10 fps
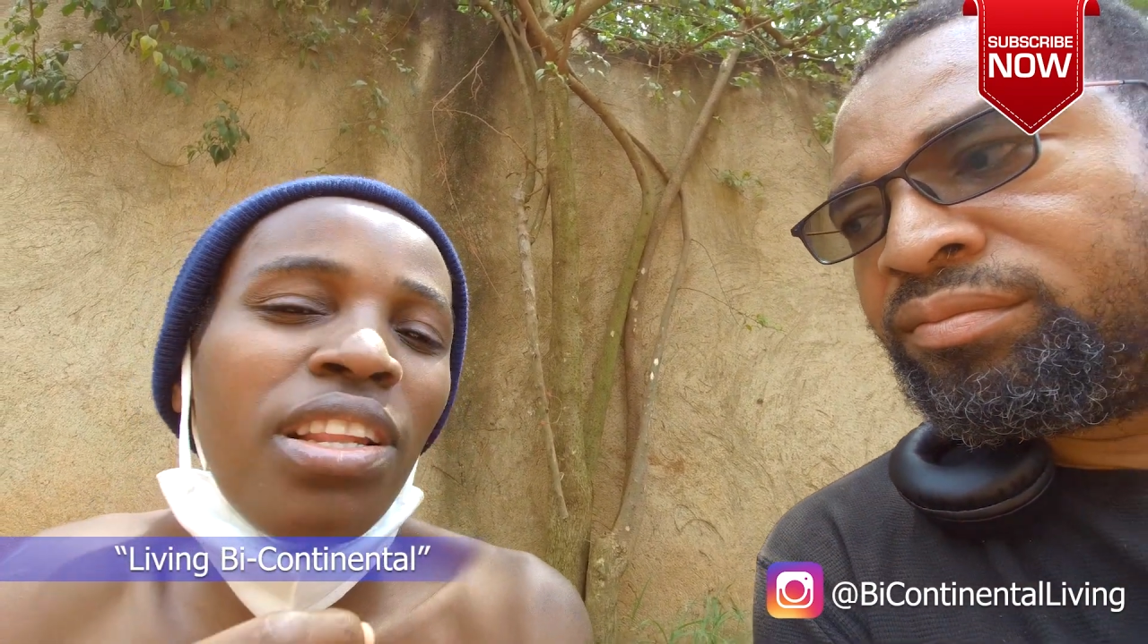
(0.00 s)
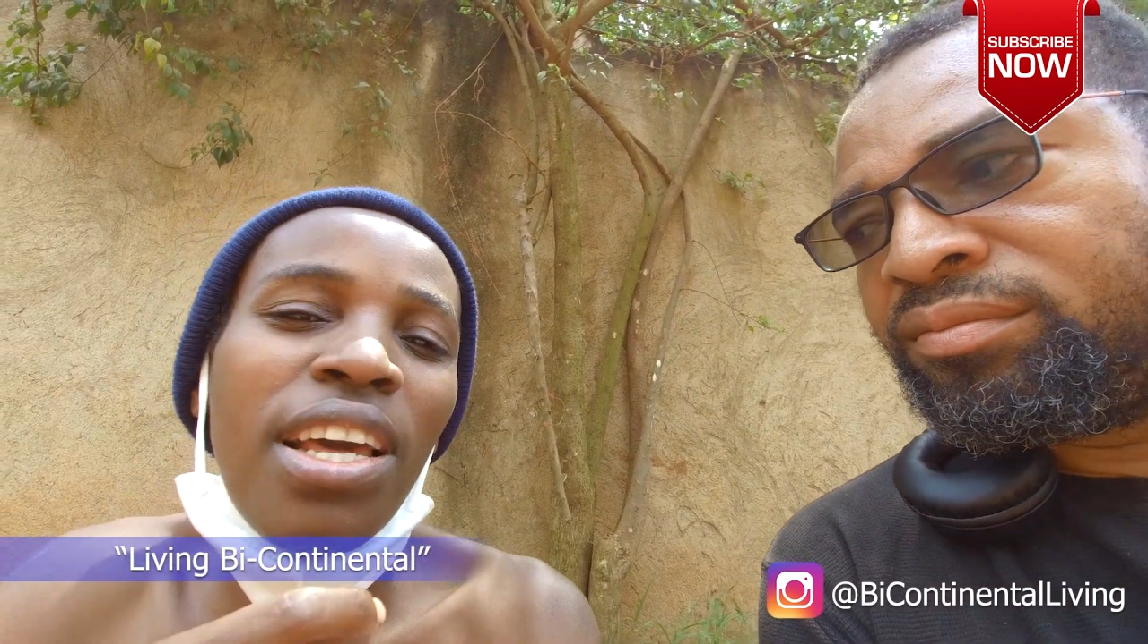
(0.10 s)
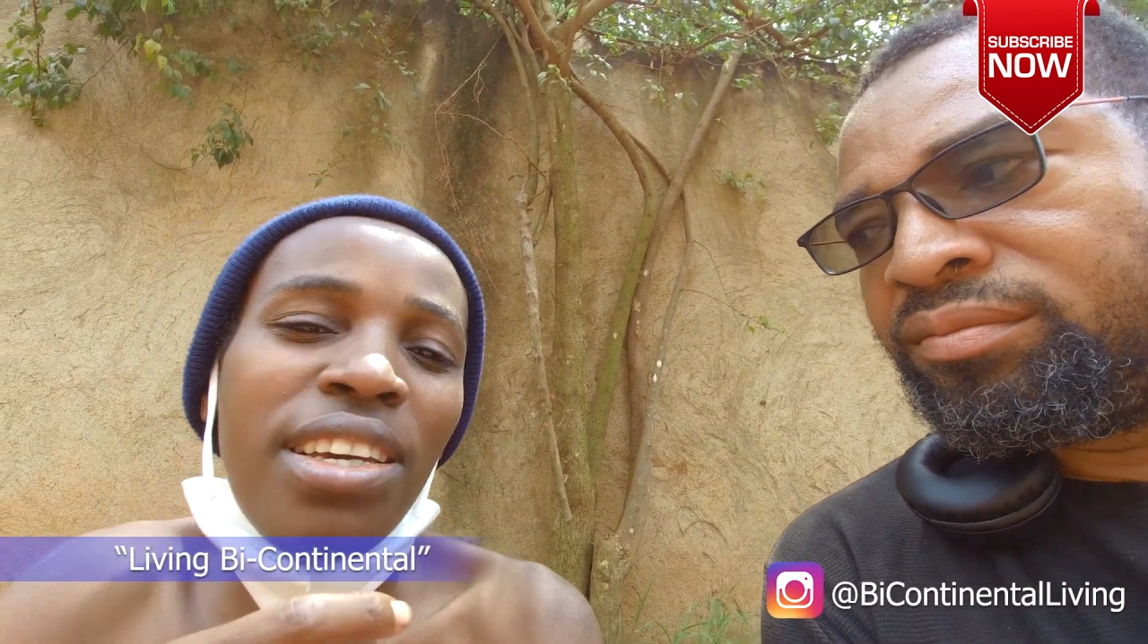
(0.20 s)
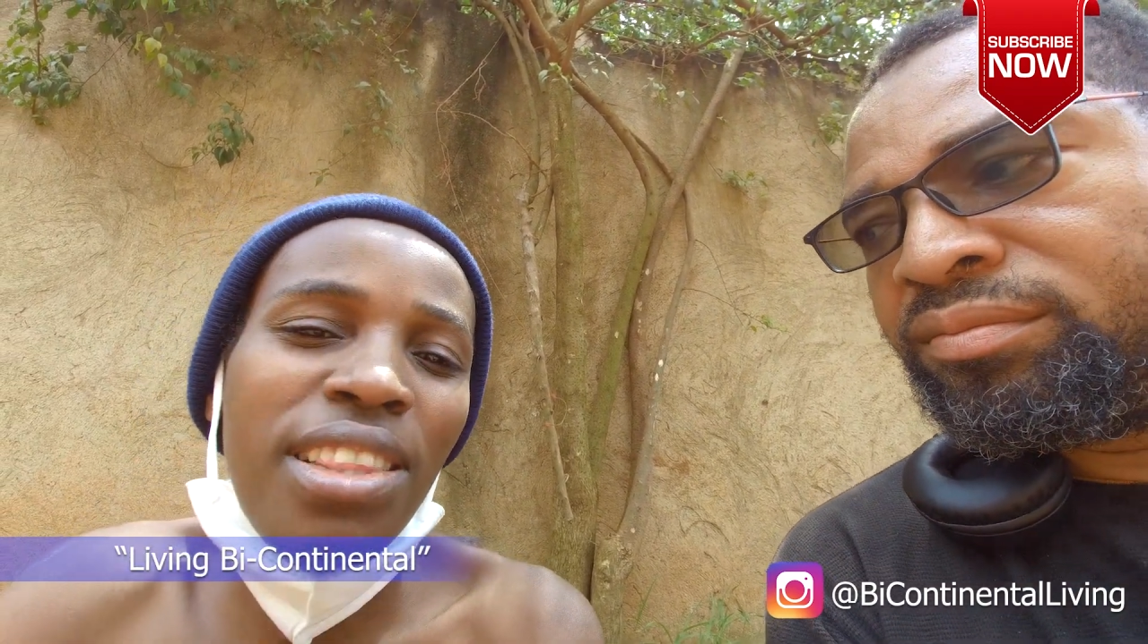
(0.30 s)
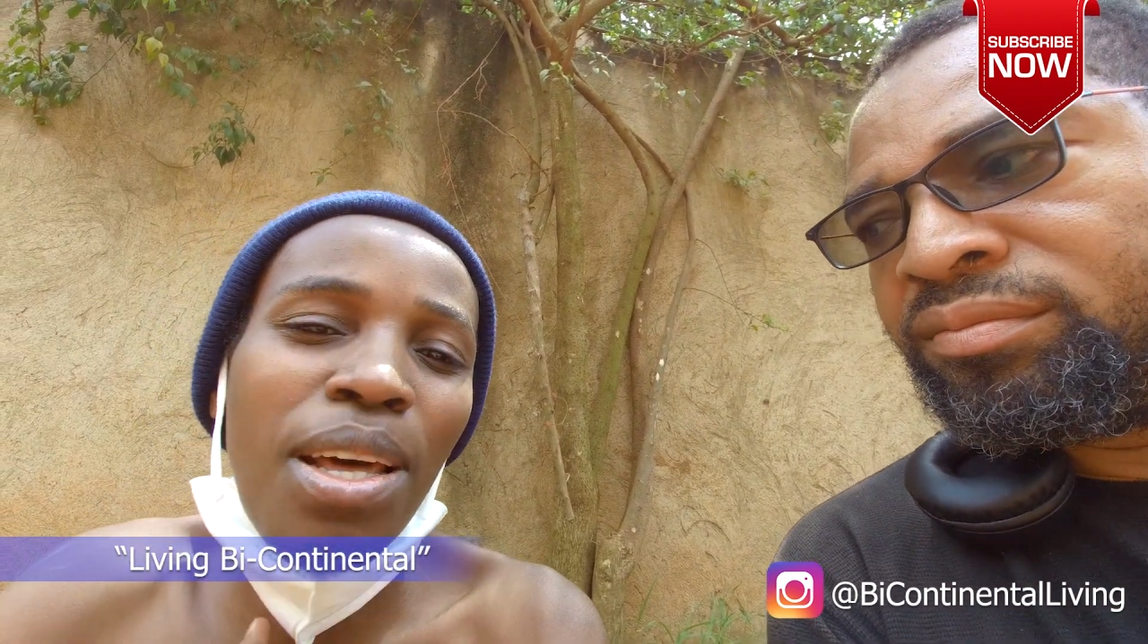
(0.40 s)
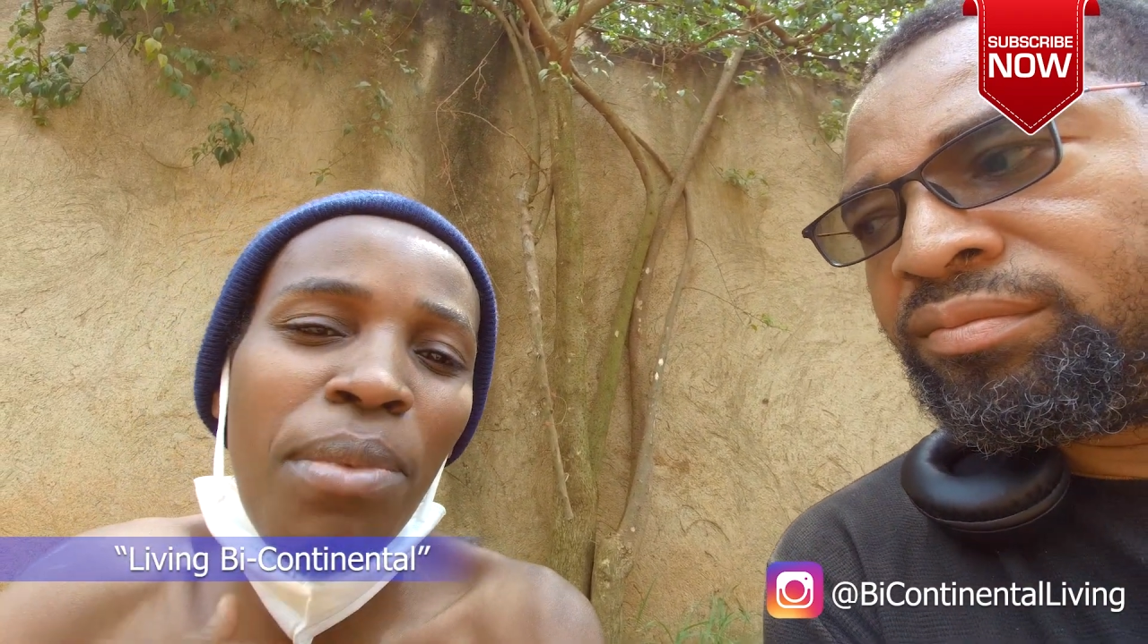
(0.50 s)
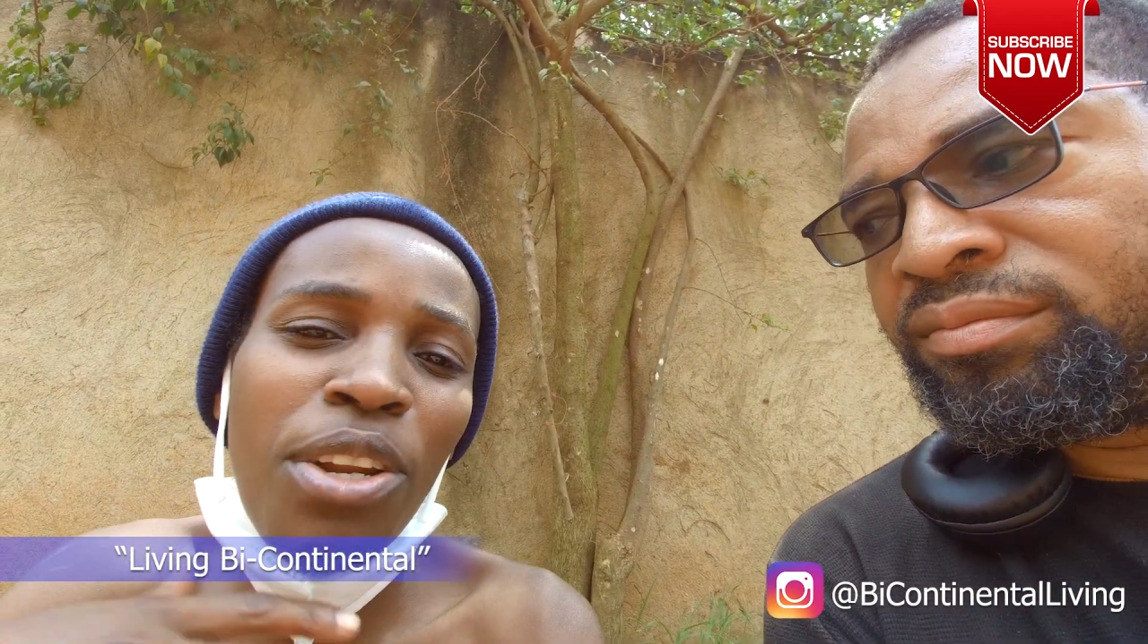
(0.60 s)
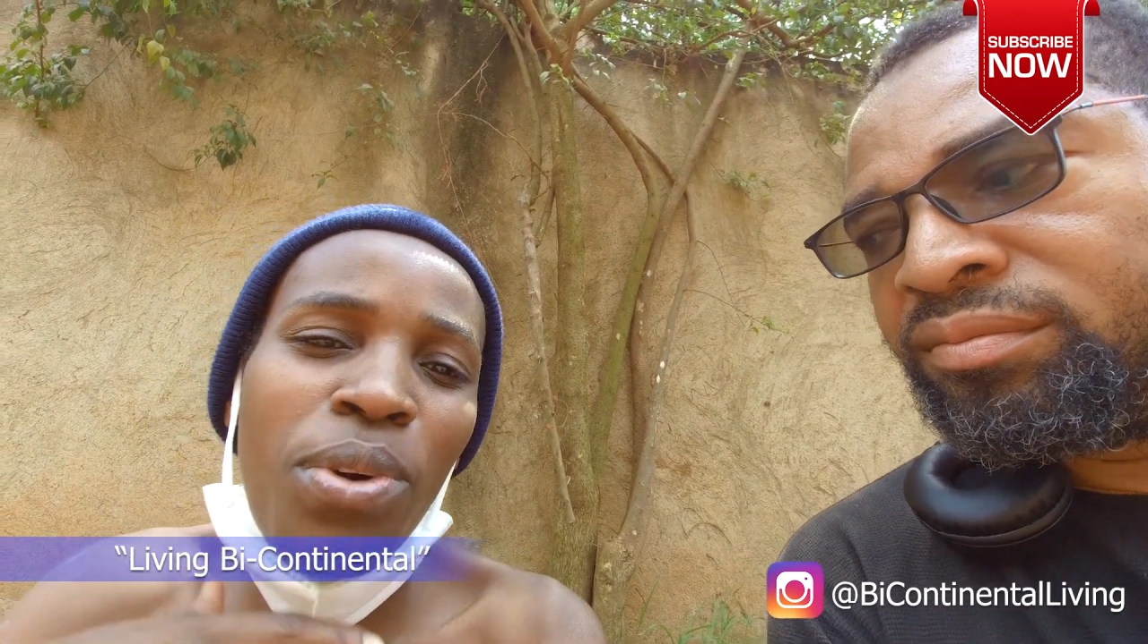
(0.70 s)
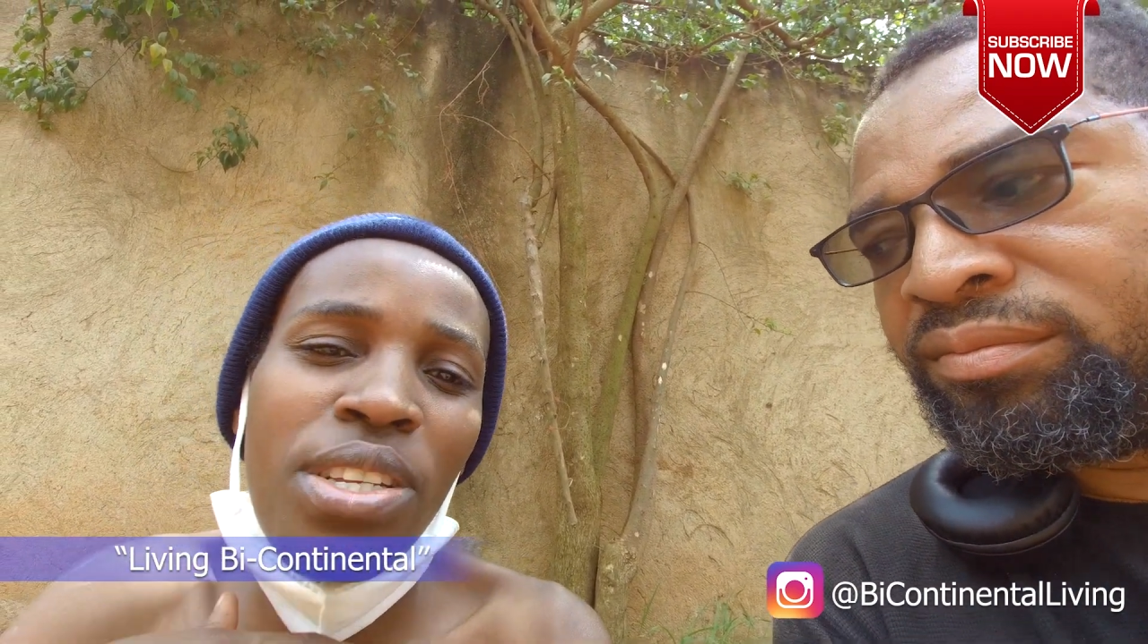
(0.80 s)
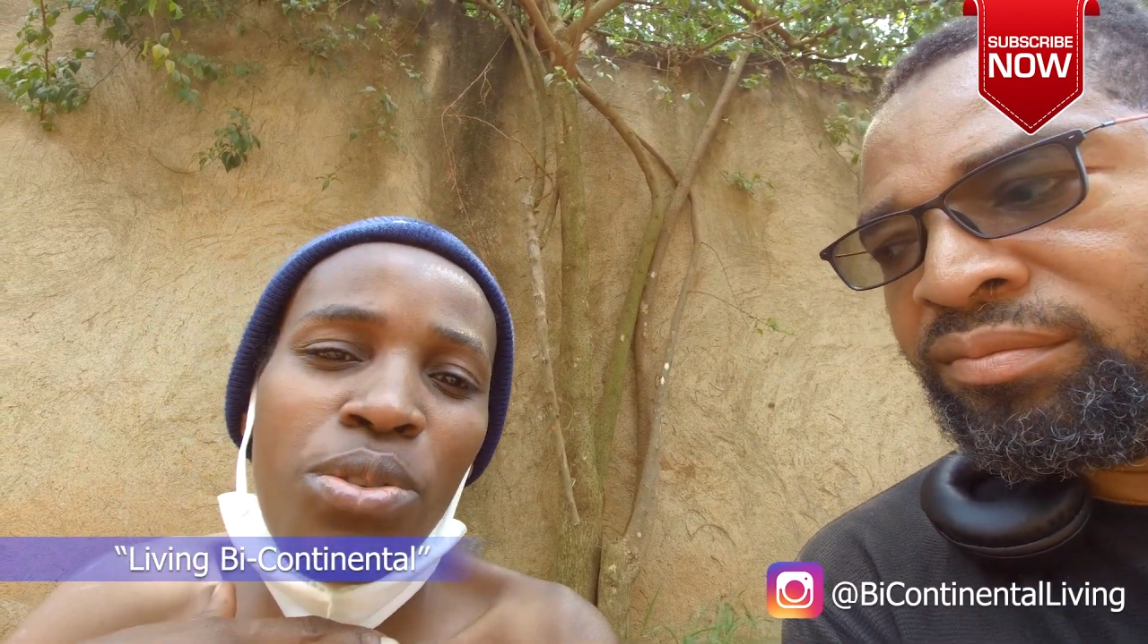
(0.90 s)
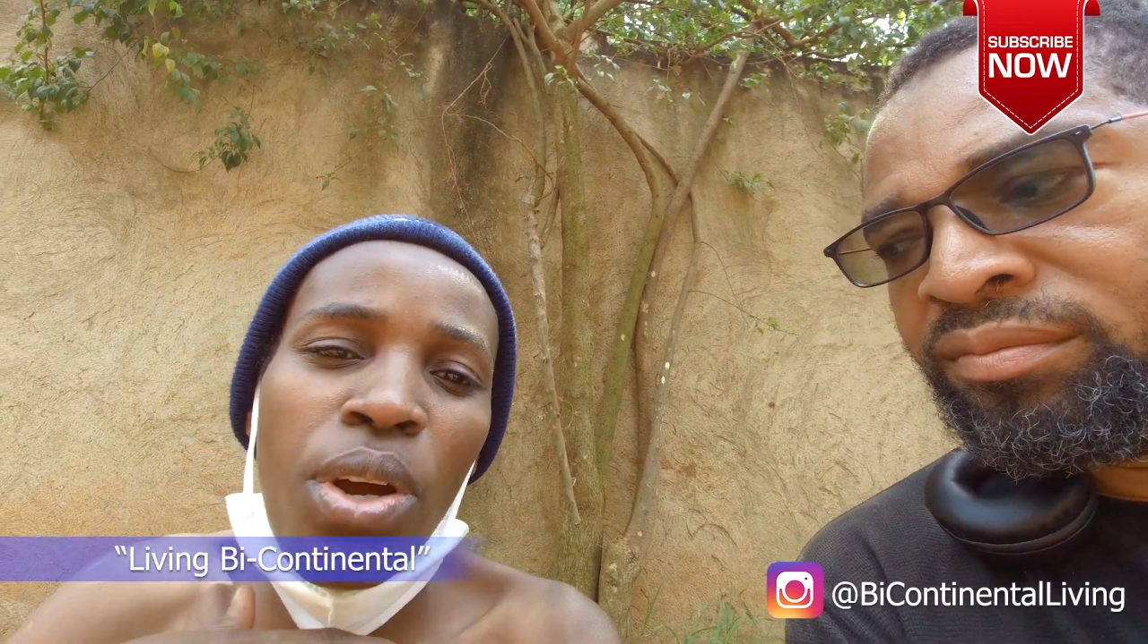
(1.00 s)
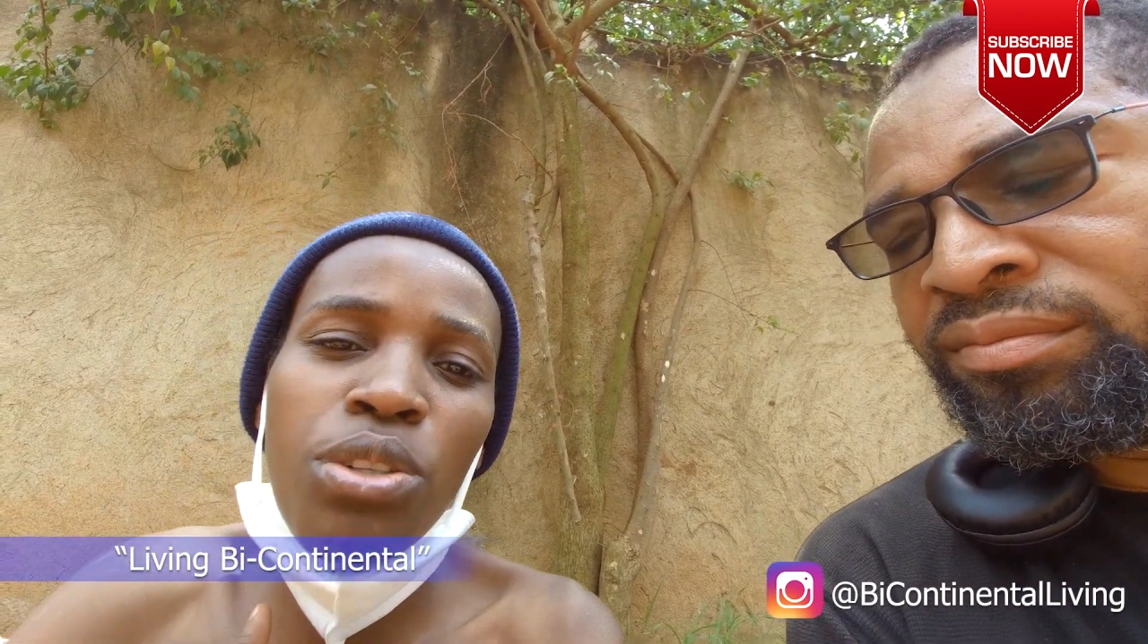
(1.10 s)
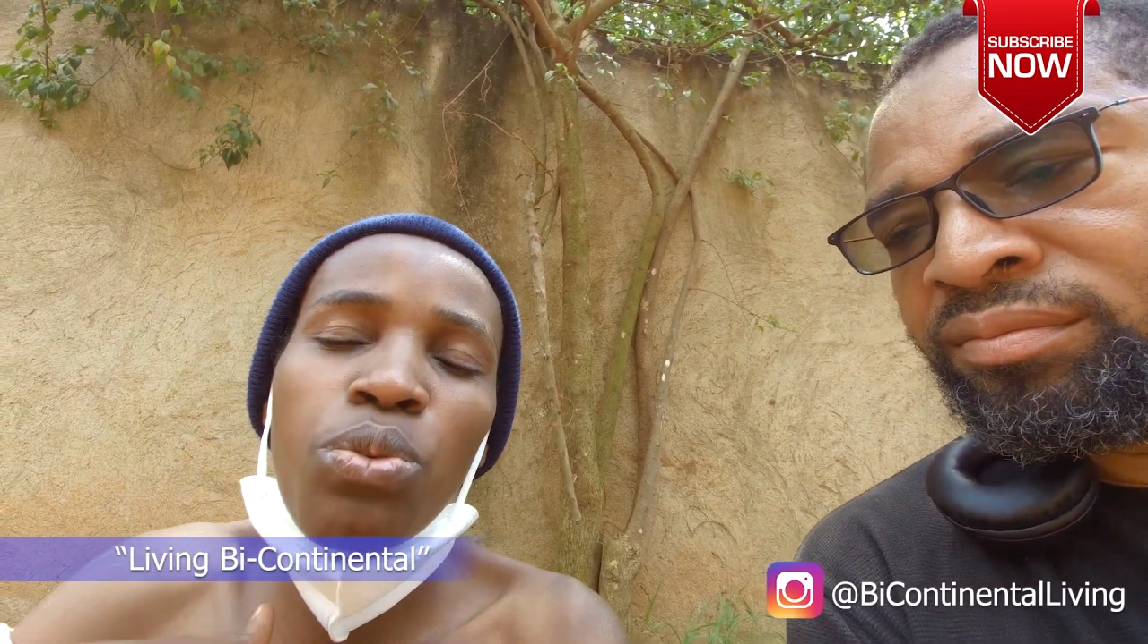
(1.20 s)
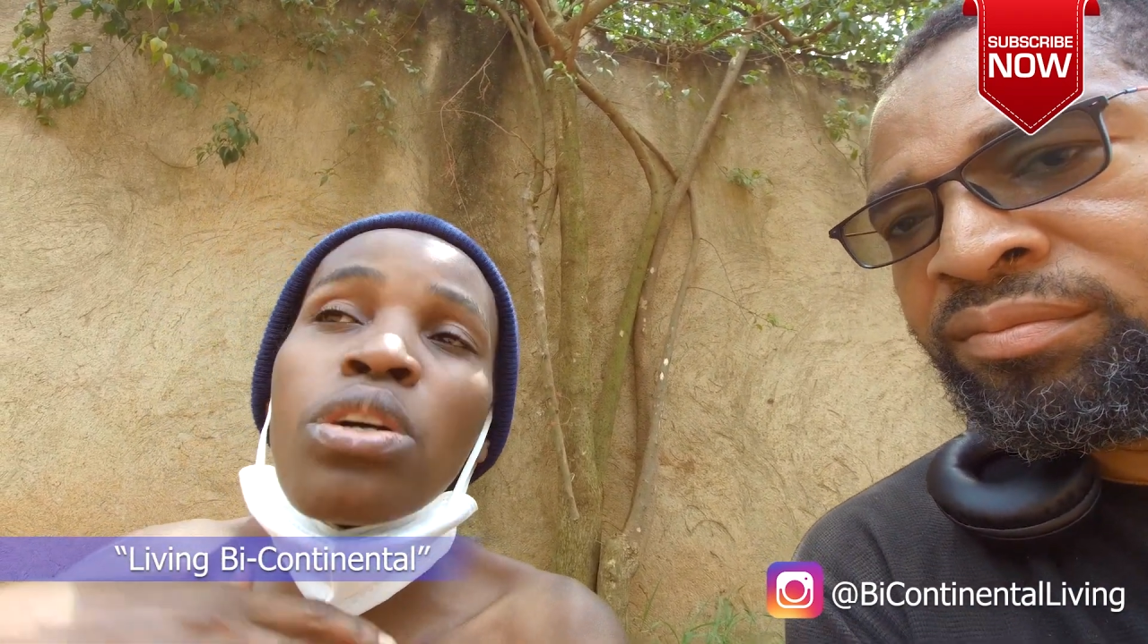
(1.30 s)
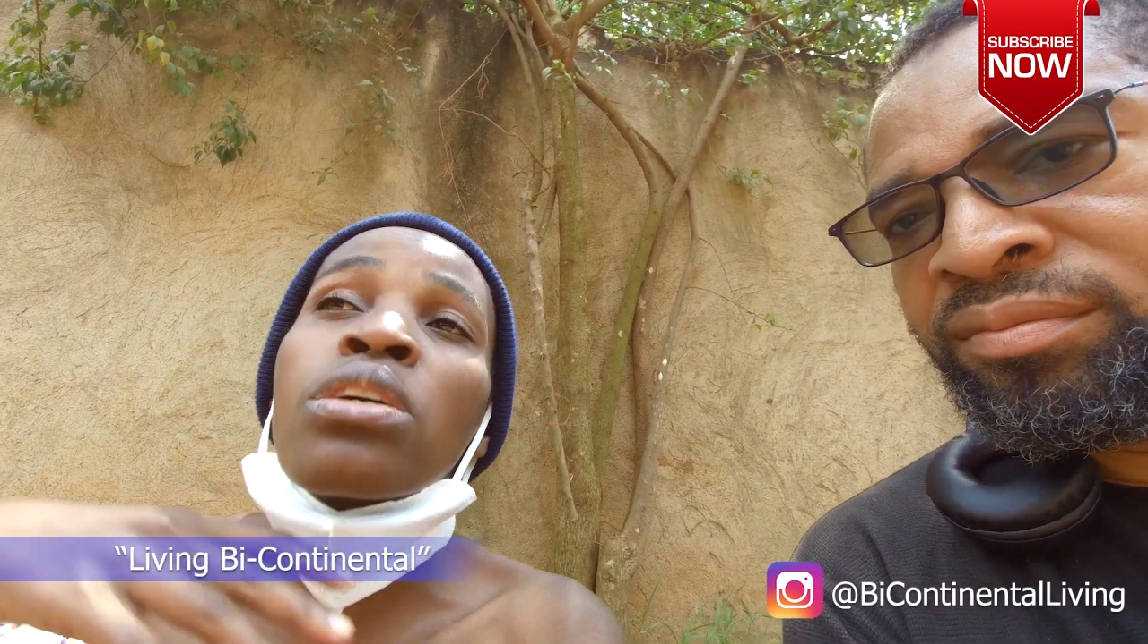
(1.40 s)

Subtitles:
like the man was trying to